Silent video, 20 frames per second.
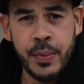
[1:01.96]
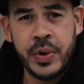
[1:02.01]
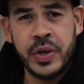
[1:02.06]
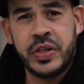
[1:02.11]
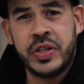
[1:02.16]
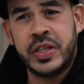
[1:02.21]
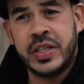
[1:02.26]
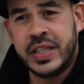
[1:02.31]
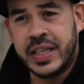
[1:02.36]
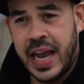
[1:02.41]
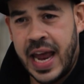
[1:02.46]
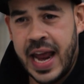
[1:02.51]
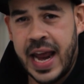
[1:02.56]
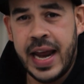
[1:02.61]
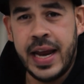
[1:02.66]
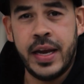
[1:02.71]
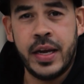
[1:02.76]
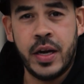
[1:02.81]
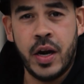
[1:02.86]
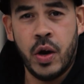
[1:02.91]
We used to
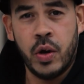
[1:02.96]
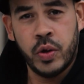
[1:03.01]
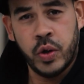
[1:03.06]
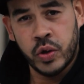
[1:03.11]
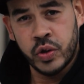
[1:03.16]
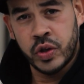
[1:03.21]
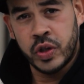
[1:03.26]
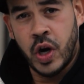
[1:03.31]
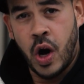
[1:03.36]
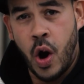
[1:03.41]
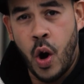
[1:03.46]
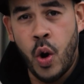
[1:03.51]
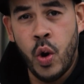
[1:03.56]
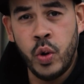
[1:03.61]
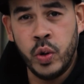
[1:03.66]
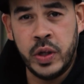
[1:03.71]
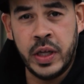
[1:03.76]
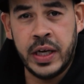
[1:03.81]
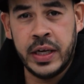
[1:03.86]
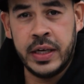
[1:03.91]
skate, you know, those are the
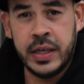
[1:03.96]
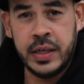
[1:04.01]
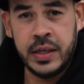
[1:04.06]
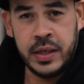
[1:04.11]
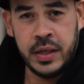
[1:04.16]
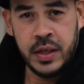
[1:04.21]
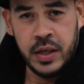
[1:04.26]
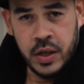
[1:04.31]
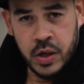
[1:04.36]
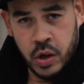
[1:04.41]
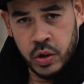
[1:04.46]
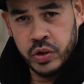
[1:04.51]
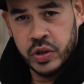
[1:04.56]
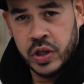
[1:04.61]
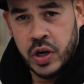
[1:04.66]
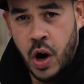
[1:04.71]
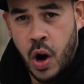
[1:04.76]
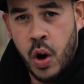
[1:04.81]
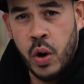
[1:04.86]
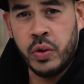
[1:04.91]

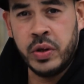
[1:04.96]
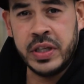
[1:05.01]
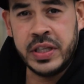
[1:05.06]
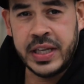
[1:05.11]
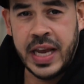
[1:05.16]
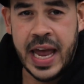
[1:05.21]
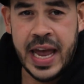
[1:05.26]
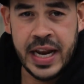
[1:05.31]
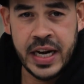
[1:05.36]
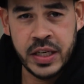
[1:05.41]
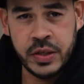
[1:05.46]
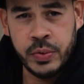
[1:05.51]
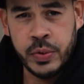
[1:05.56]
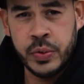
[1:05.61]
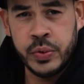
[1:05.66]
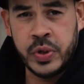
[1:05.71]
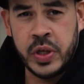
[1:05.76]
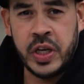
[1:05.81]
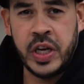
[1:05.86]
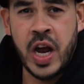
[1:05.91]
older skaters. We
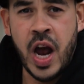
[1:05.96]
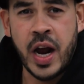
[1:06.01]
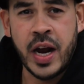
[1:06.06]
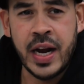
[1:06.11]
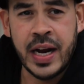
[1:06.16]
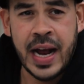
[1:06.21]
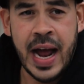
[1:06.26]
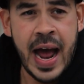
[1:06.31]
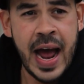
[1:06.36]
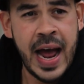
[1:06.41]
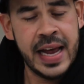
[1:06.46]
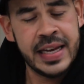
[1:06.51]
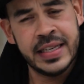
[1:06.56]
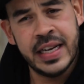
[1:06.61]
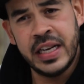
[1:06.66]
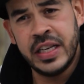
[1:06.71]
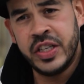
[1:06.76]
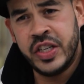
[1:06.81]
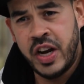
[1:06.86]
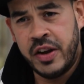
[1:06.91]
was the younger guys,
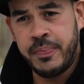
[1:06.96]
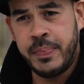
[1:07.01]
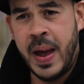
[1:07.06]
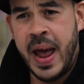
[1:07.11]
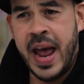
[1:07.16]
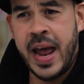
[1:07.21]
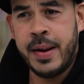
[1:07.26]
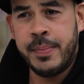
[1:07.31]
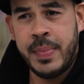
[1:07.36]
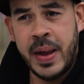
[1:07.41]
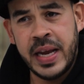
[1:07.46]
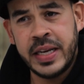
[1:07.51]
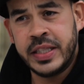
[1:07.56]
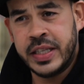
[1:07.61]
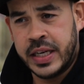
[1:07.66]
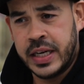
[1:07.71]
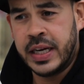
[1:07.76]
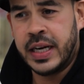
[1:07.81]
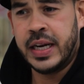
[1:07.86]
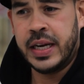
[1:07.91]
and Jeff Pang
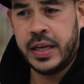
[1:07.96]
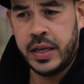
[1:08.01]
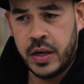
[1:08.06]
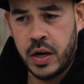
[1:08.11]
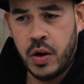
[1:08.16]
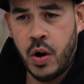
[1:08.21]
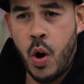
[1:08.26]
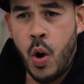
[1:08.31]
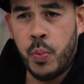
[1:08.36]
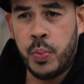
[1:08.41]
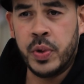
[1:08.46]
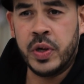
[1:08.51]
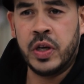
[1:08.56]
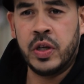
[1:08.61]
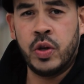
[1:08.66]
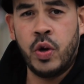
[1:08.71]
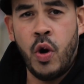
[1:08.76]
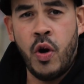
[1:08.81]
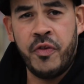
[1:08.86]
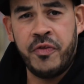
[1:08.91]
basically, you know, opened the
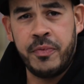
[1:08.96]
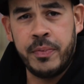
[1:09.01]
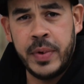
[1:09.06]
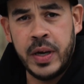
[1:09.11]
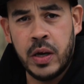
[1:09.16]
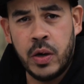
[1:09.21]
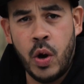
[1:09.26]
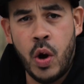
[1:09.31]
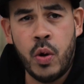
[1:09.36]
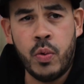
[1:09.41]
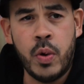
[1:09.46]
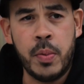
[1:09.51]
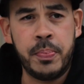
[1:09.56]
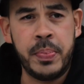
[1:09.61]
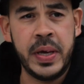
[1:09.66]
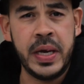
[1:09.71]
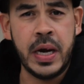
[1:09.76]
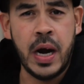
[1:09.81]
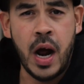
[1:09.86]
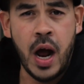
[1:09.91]
door for me along with
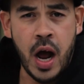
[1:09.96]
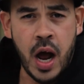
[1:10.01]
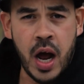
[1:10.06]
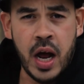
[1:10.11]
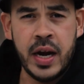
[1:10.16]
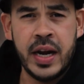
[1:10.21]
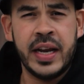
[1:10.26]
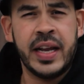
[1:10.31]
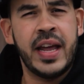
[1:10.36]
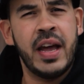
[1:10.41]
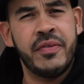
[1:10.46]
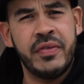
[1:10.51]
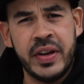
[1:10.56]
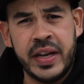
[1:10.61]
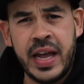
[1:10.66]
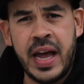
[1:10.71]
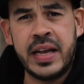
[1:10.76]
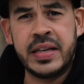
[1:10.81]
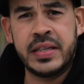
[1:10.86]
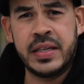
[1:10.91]
Peter Hahn and Kevin
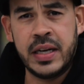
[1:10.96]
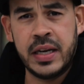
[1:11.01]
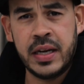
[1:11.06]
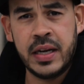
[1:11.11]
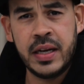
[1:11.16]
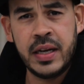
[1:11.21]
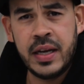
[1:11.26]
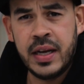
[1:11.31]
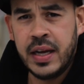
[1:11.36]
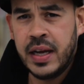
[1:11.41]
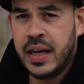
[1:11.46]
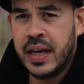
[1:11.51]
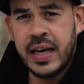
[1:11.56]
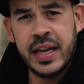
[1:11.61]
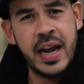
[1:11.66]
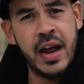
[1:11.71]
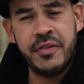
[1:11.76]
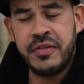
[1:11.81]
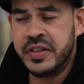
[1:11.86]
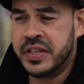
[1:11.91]
Kessler.
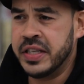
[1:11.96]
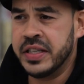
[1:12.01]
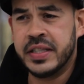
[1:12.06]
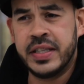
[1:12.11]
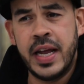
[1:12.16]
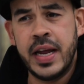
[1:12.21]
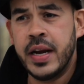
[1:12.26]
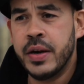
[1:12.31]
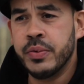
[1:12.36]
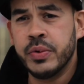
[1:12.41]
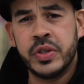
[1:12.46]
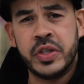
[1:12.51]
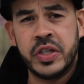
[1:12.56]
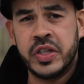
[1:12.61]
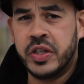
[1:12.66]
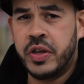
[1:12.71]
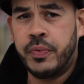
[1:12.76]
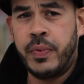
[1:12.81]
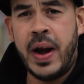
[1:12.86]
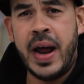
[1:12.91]
And ever since then, it was
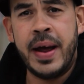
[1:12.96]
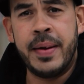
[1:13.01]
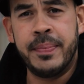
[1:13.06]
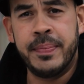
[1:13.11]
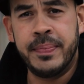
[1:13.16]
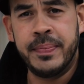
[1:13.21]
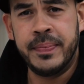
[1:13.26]
just a rap.